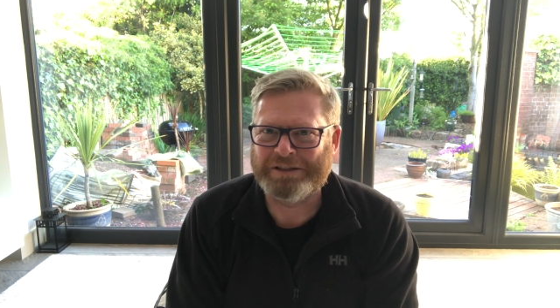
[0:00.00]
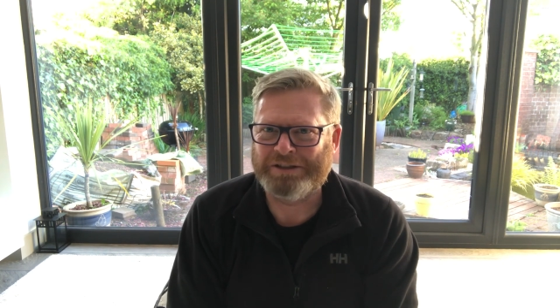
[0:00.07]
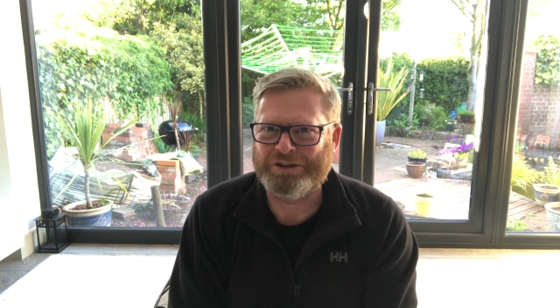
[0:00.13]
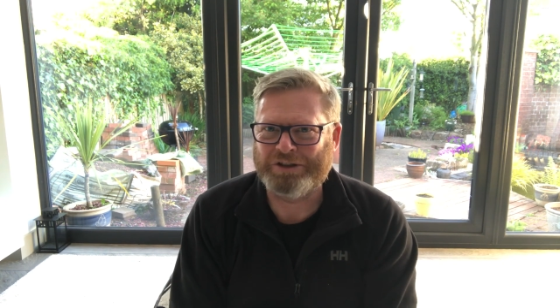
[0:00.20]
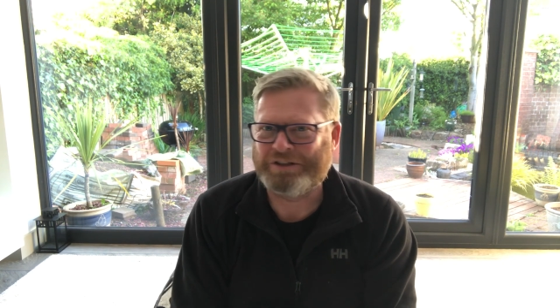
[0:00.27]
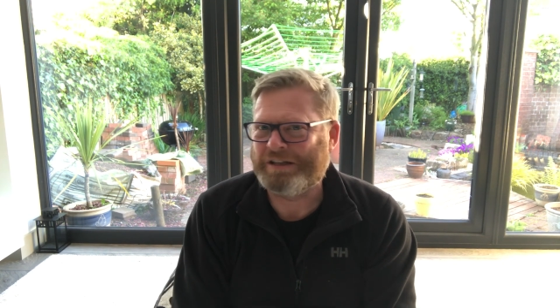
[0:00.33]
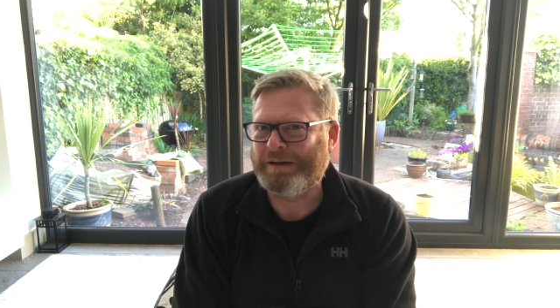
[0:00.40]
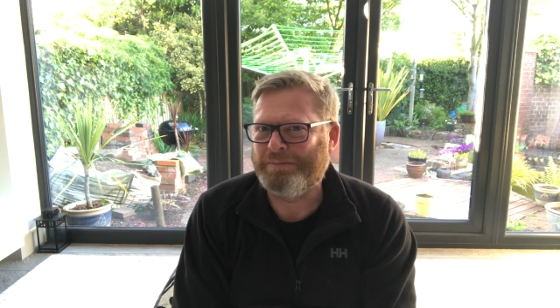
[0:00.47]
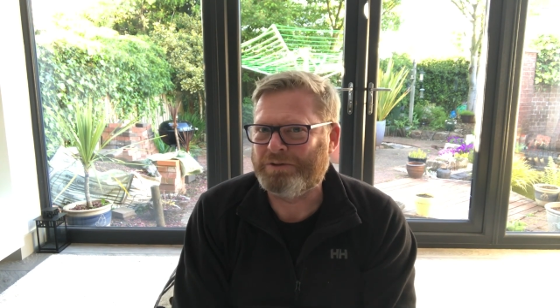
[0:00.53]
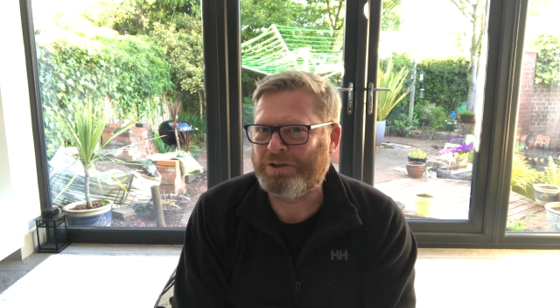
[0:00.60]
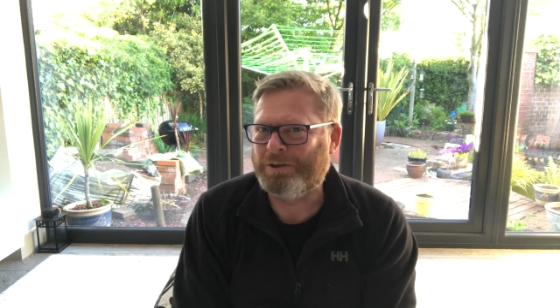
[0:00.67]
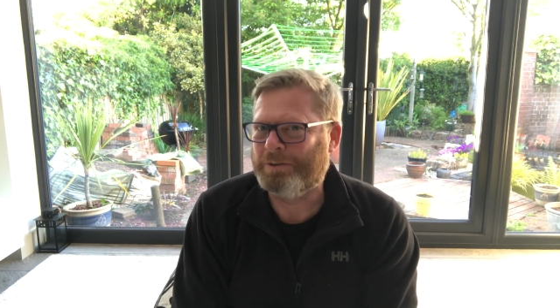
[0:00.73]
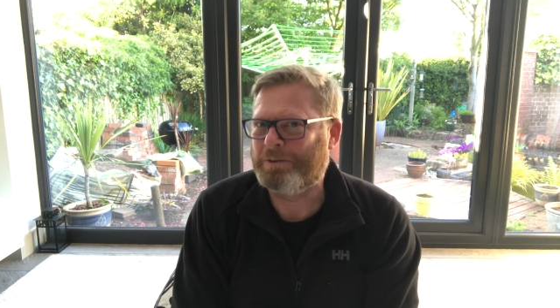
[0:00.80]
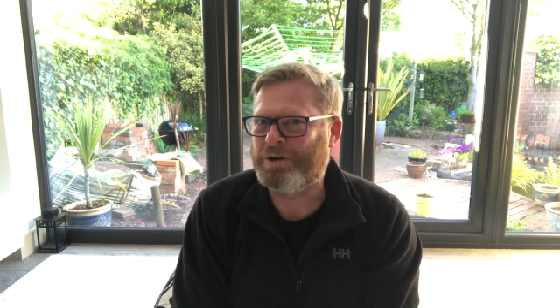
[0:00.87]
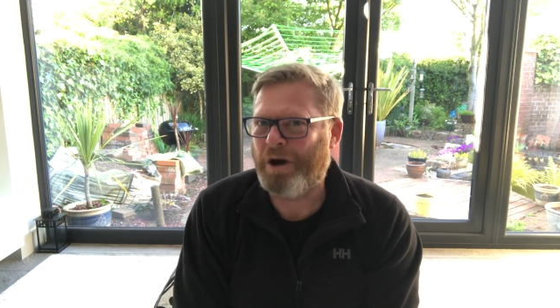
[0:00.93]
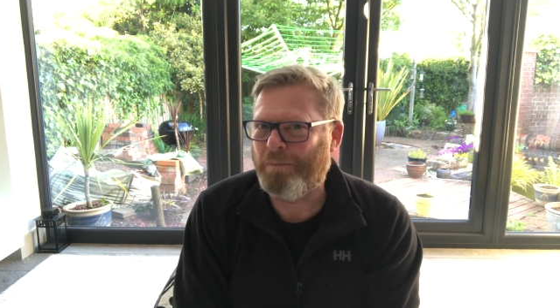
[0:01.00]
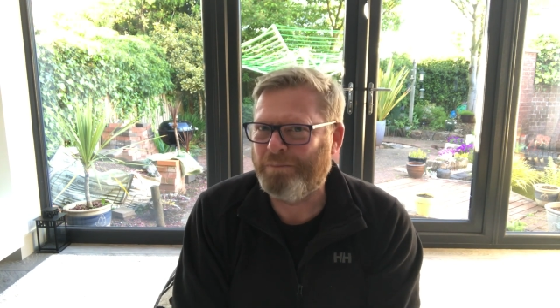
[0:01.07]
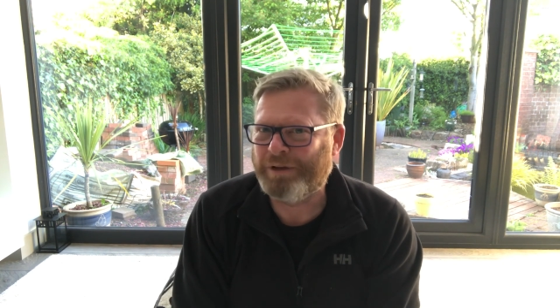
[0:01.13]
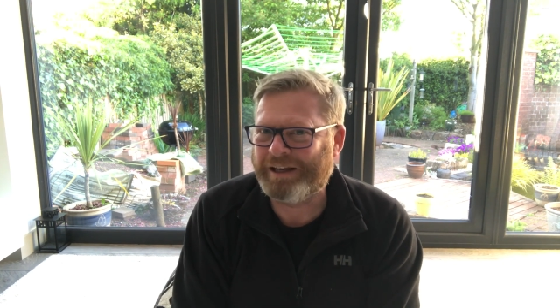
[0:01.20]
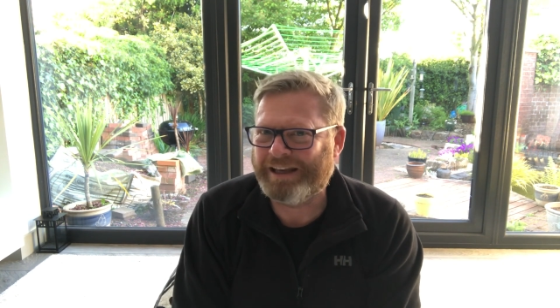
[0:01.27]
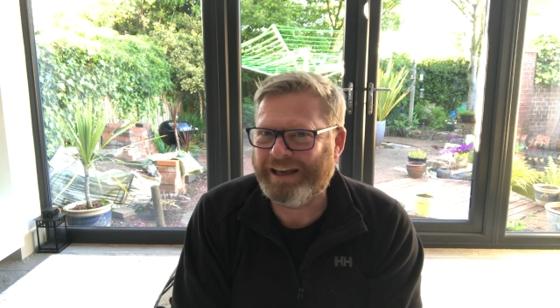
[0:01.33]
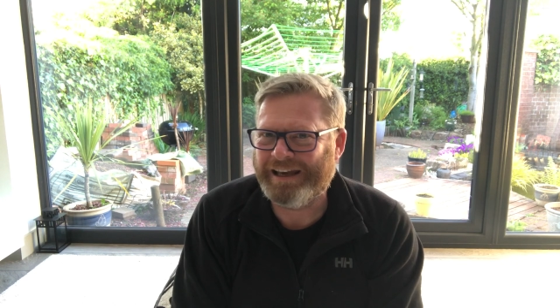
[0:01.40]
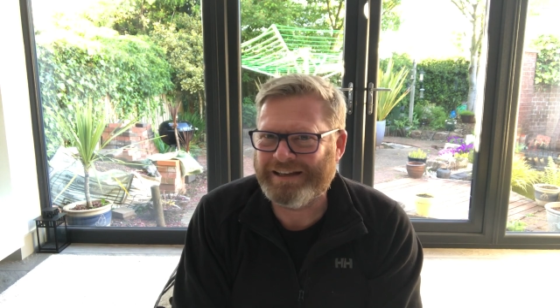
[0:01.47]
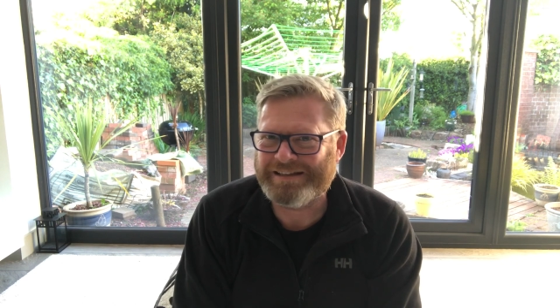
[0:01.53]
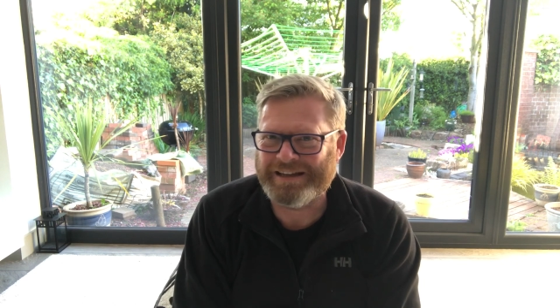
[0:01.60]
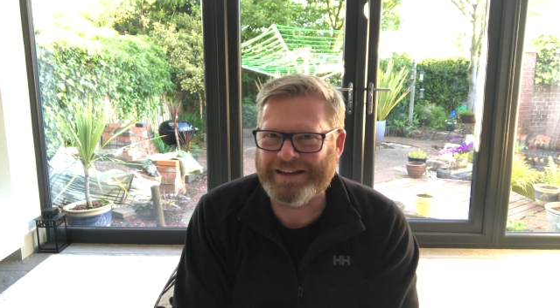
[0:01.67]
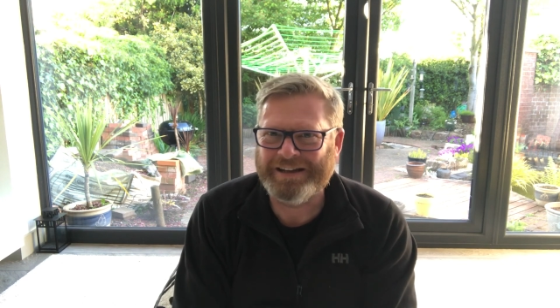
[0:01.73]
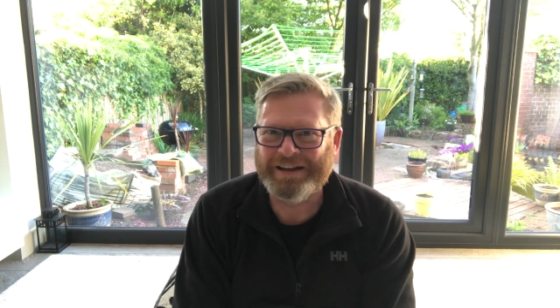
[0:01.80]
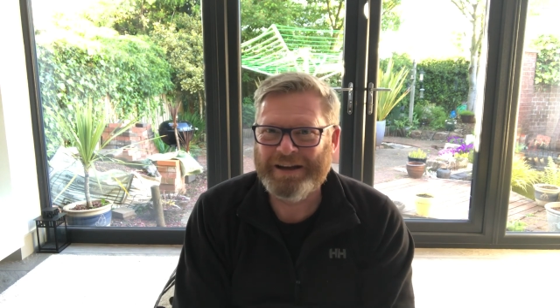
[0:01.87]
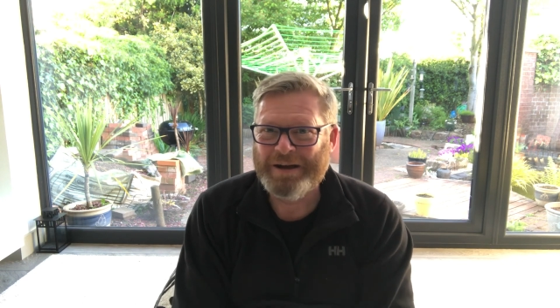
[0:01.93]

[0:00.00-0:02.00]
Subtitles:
it just seemed so complicated.